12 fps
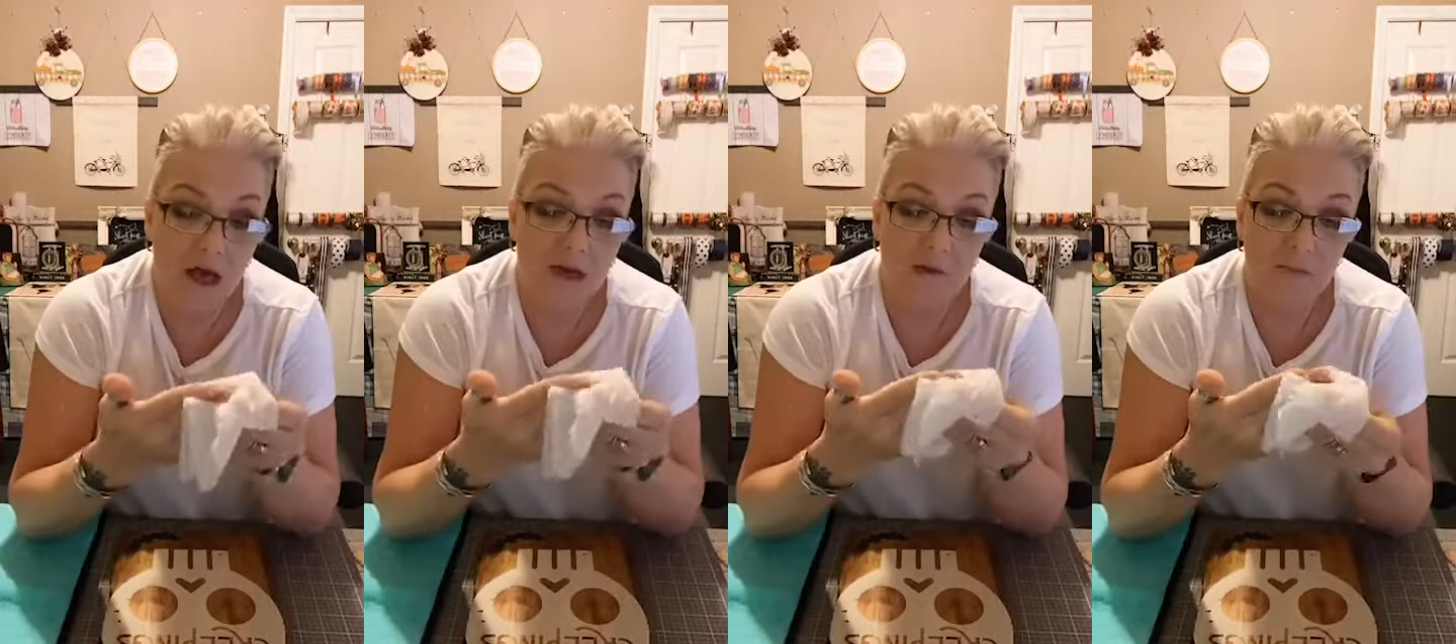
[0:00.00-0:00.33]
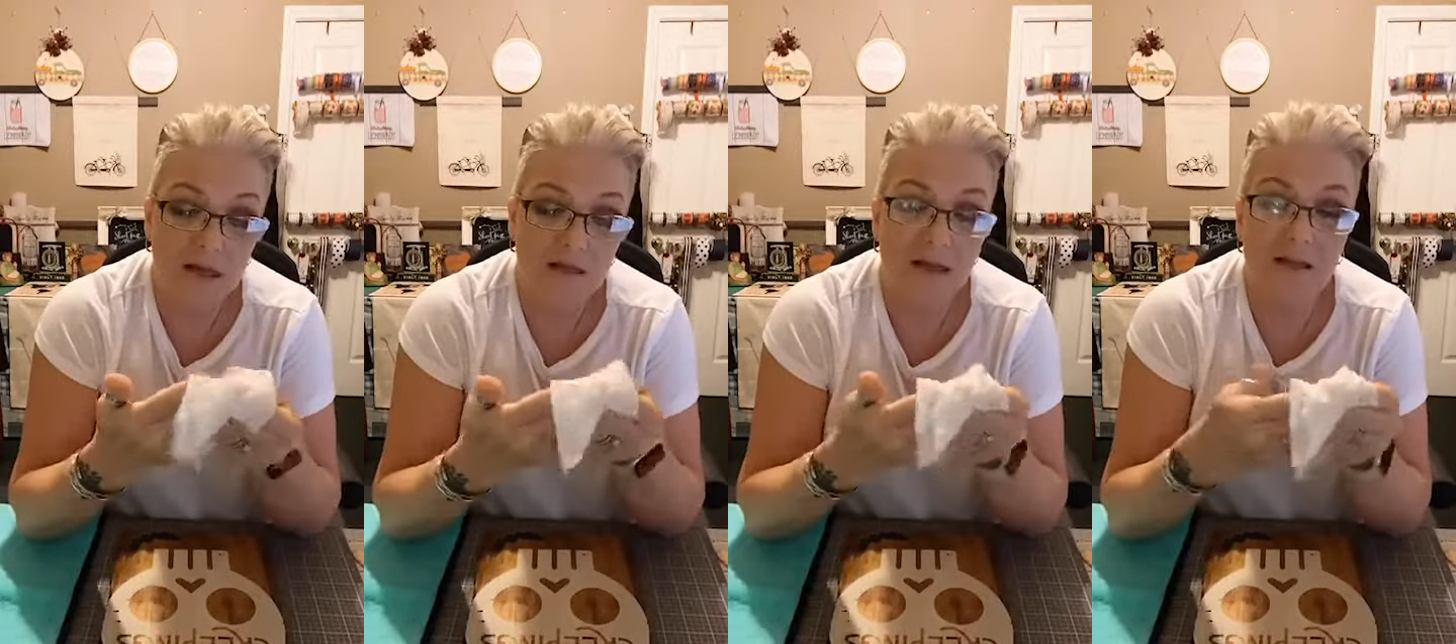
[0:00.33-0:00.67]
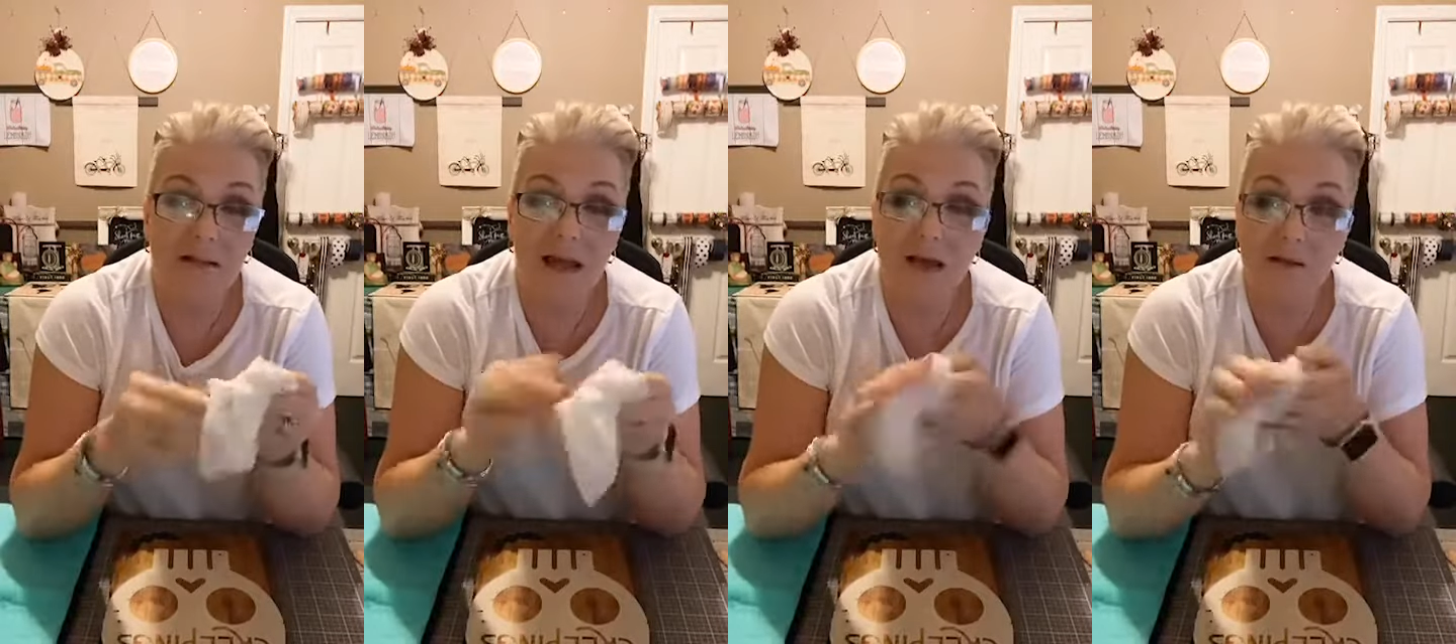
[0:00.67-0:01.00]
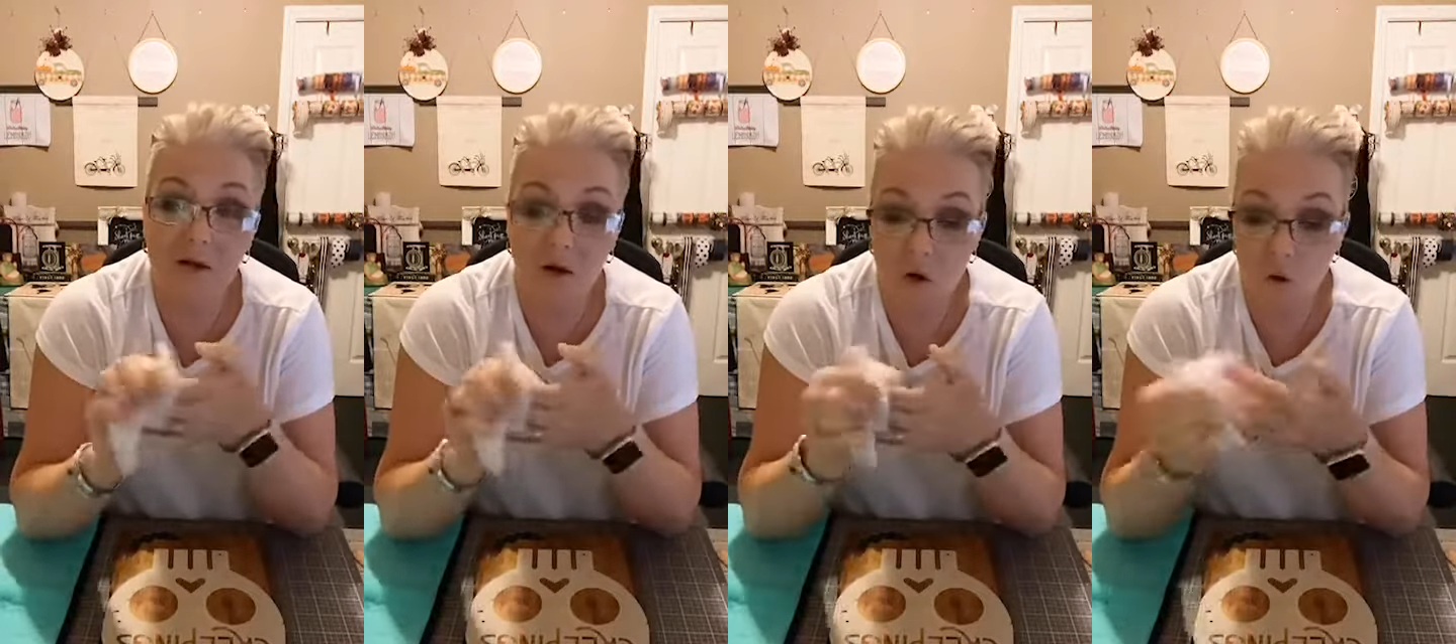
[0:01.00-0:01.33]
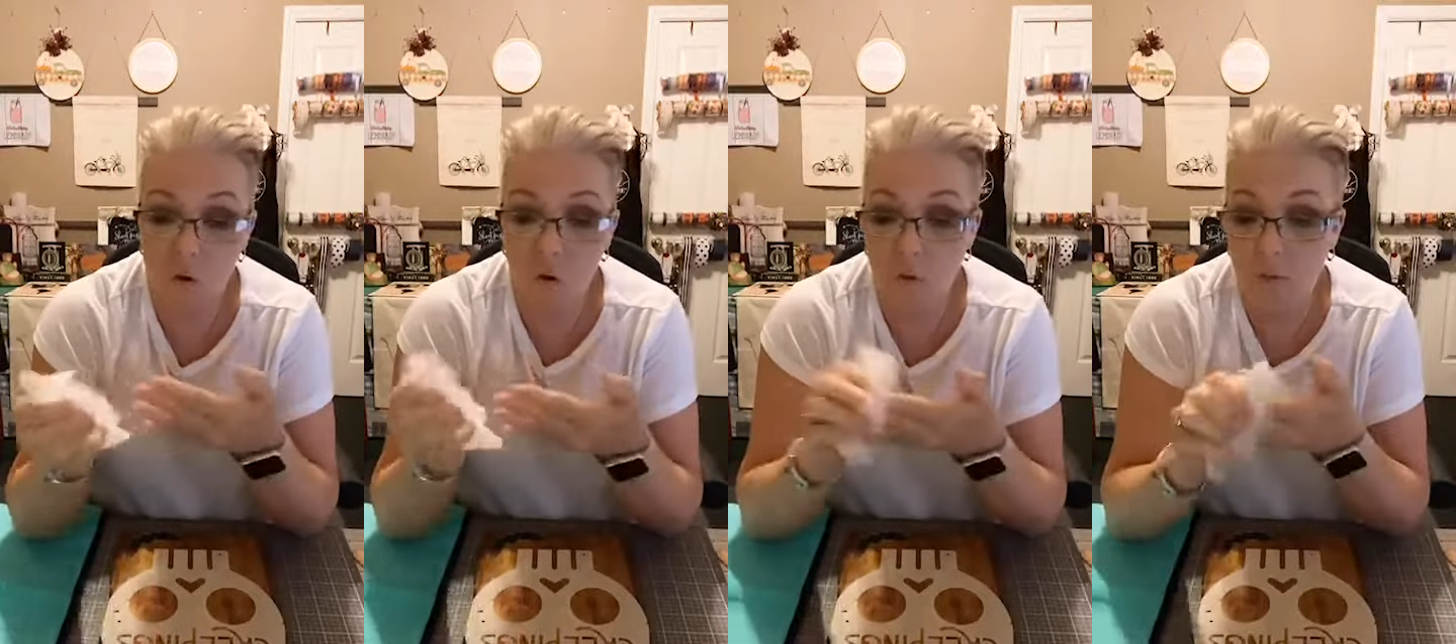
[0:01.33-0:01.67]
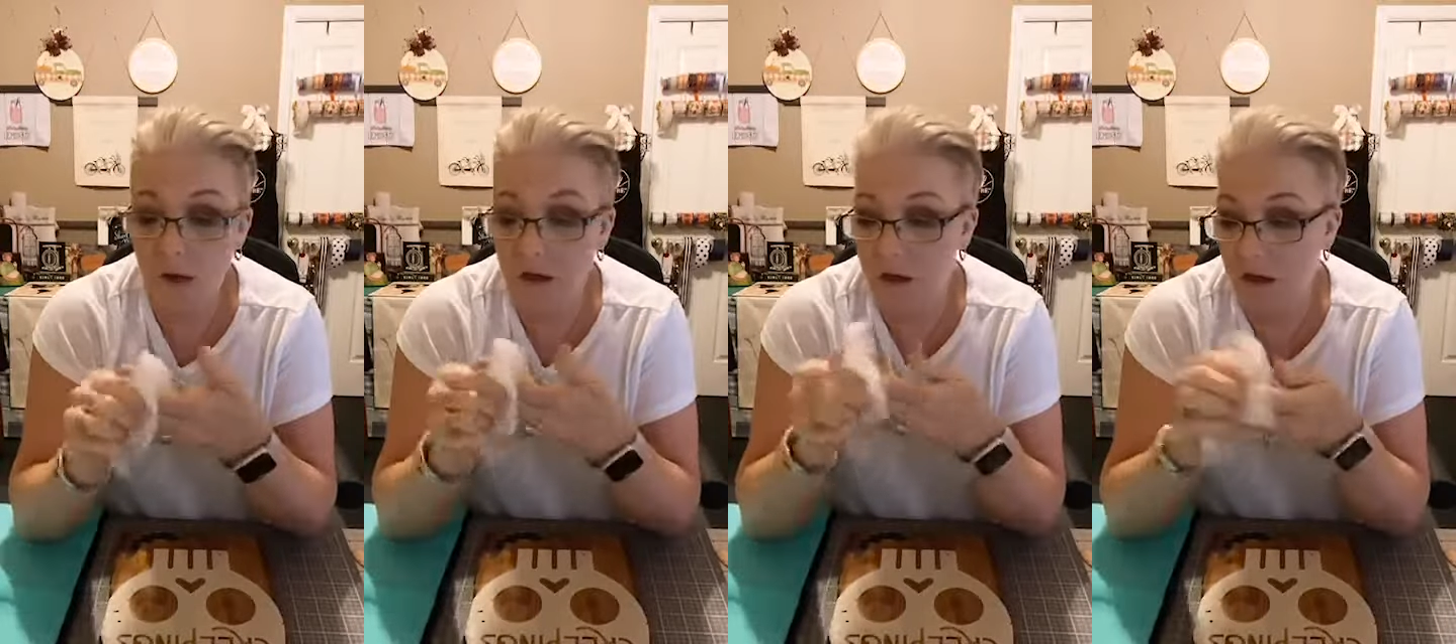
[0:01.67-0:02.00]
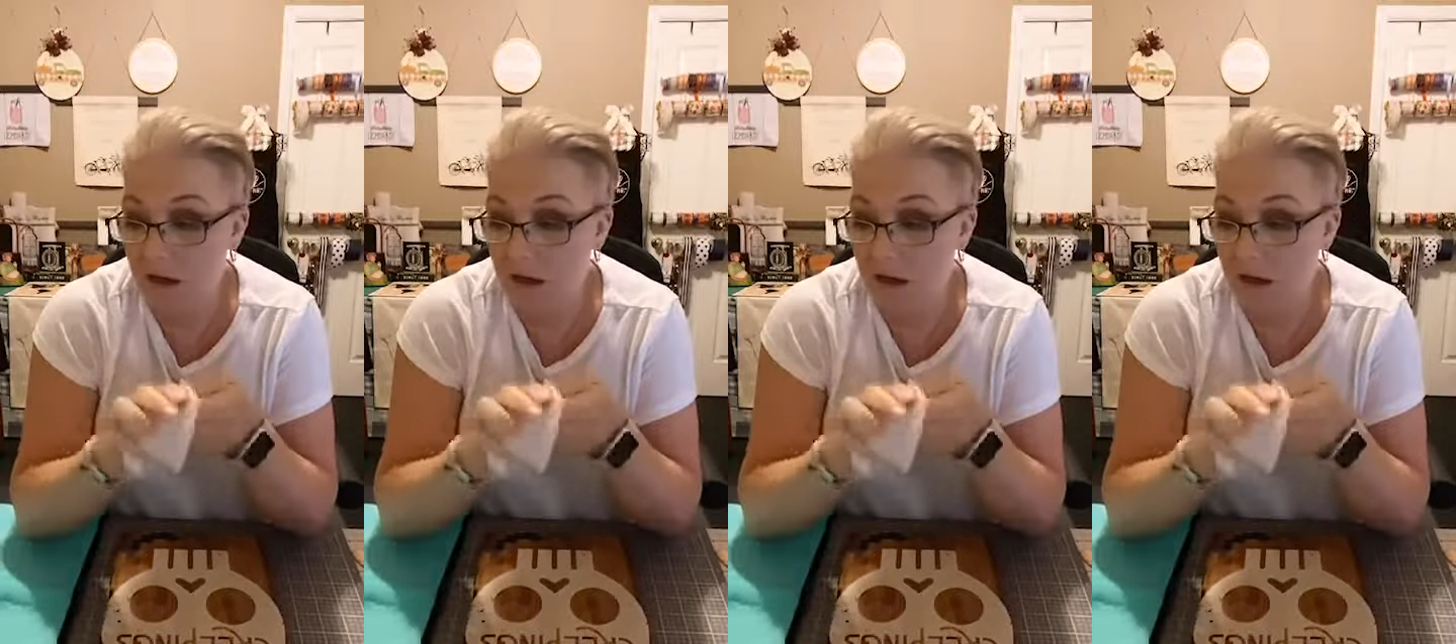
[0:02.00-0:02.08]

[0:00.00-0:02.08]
I can make that at home.